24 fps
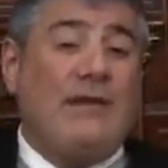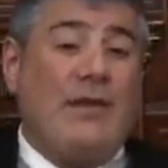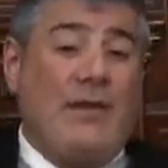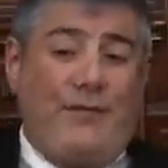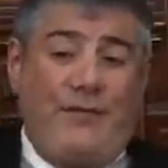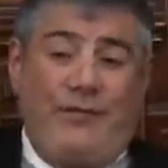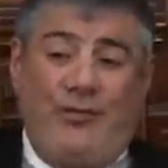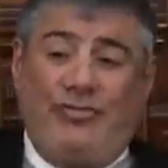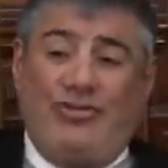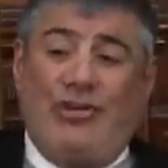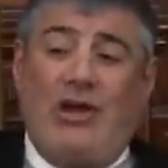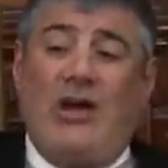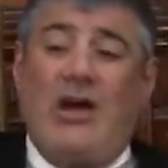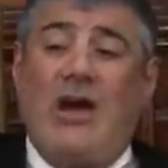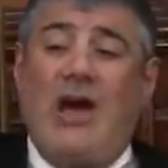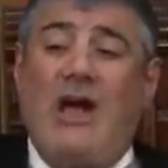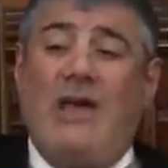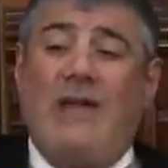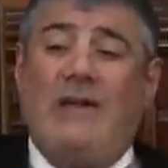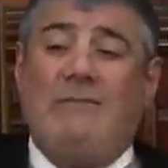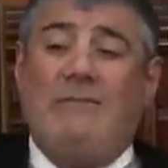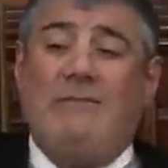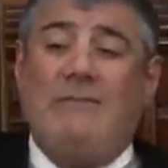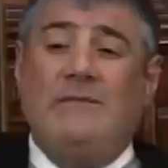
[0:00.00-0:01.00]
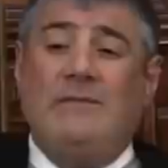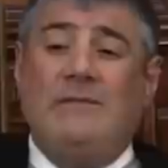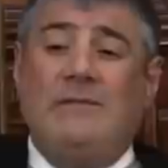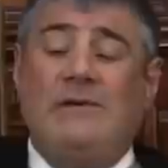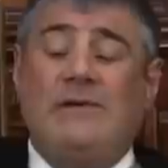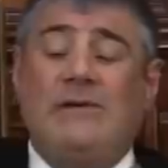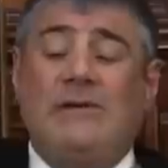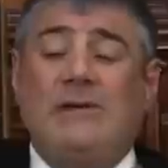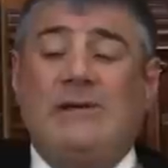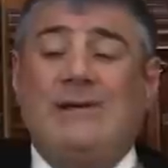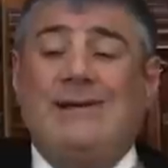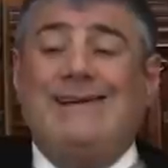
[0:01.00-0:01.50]
Nefesh HaChaim.
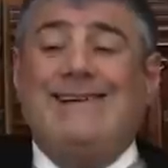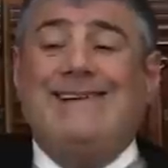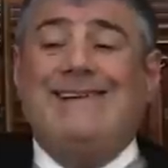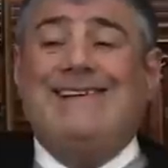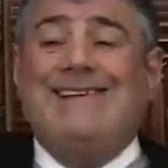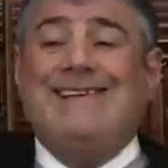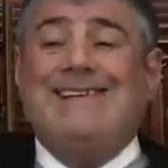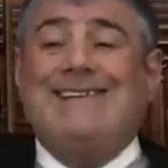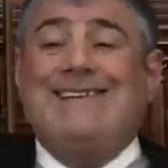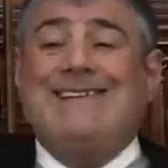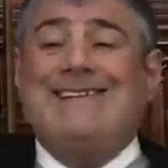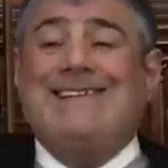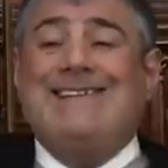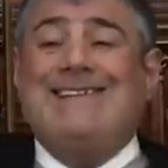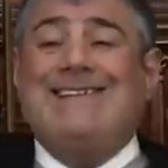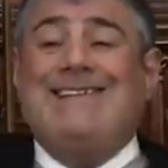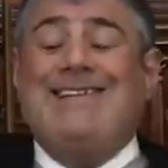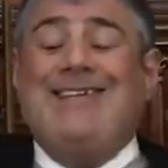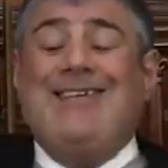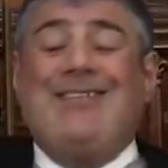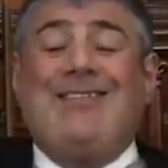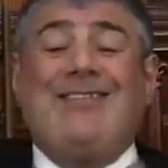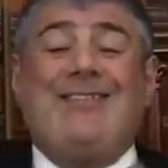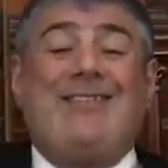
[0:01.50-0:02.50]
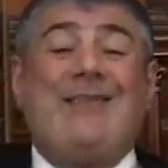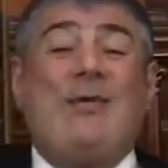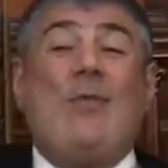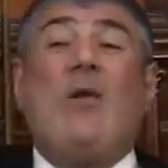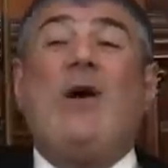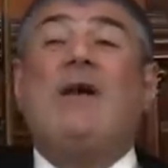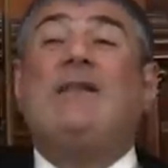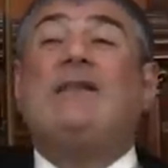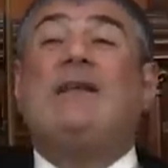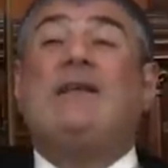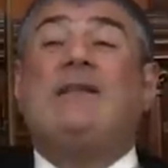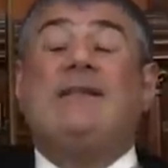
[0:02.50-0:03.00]
This is the
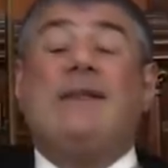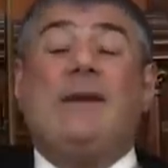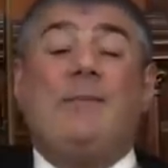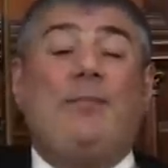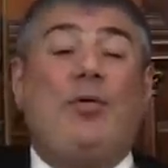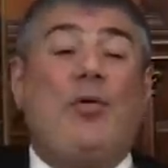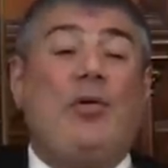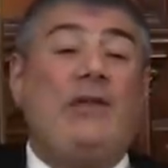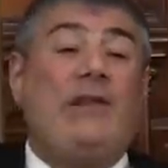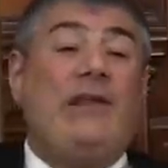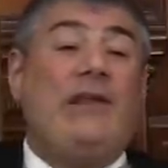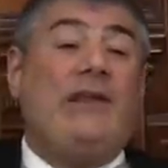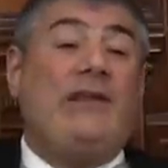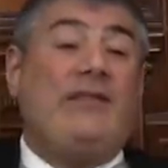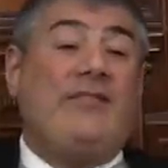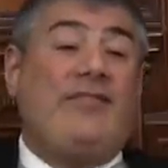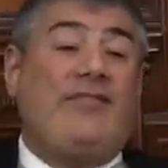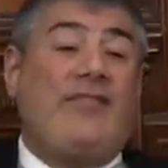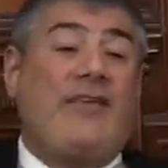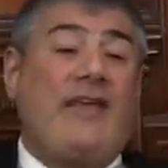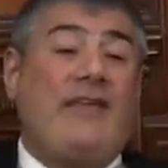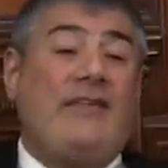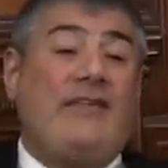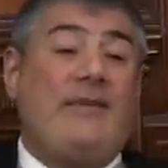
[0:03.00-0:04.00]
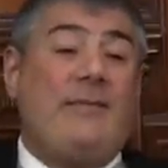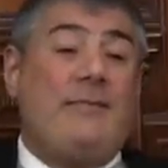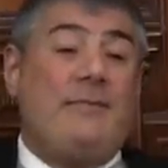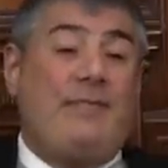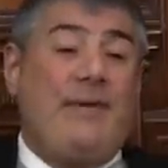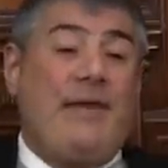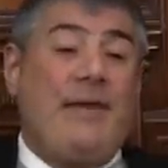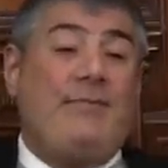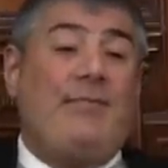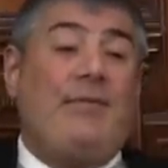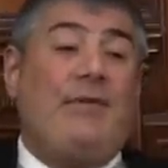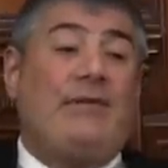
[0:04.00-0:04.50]
one that Napoleon sent him
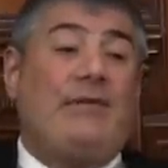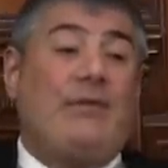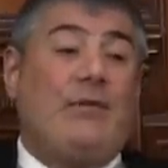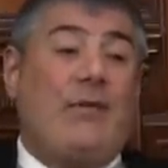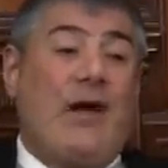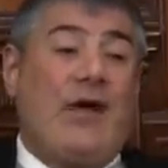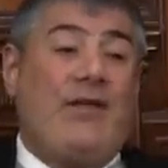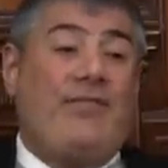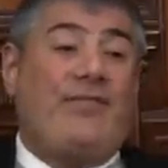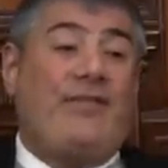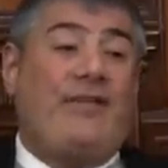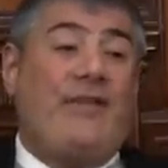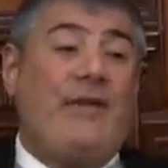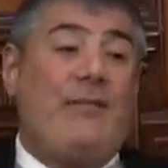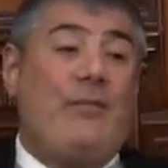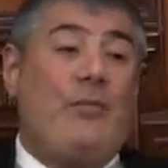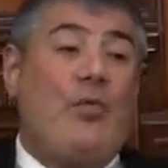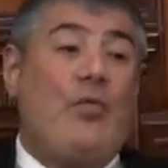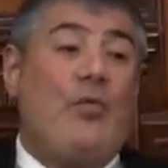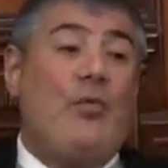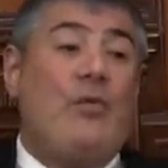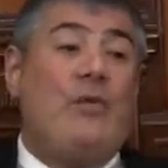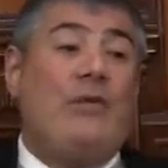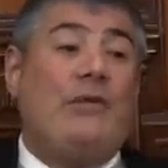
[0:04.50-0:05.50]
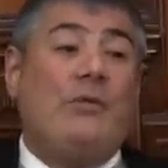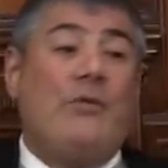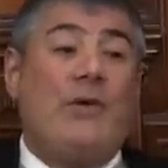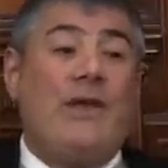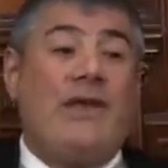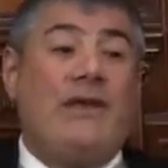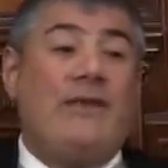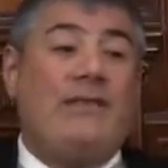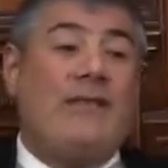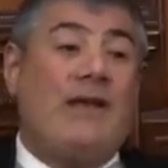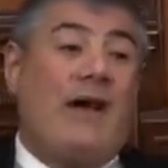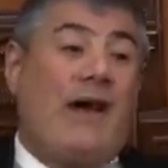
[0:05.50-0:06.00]
people to ask him who will
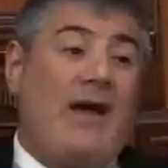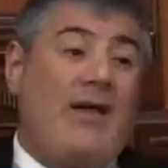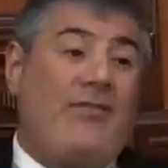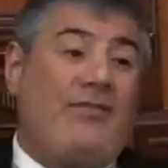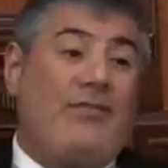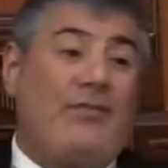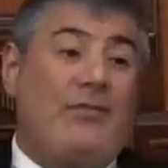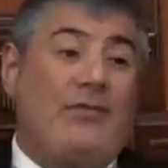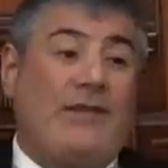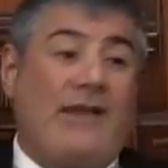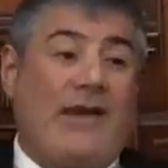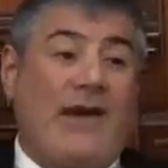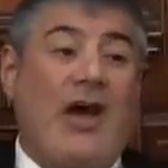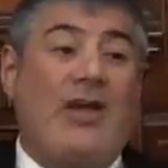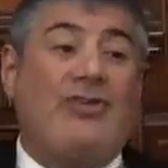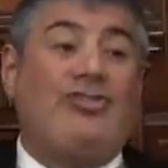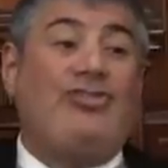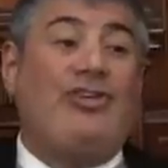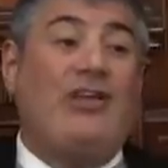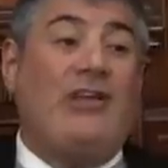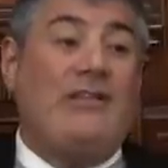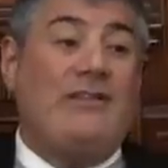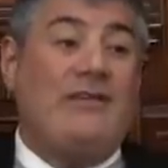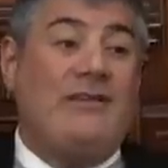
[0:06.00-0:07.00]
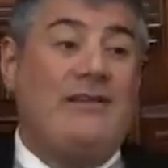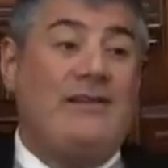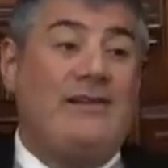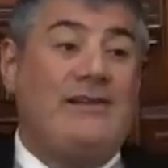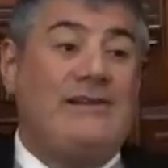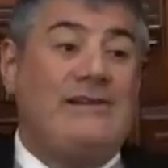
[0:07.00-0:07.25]
win, us or the Russian.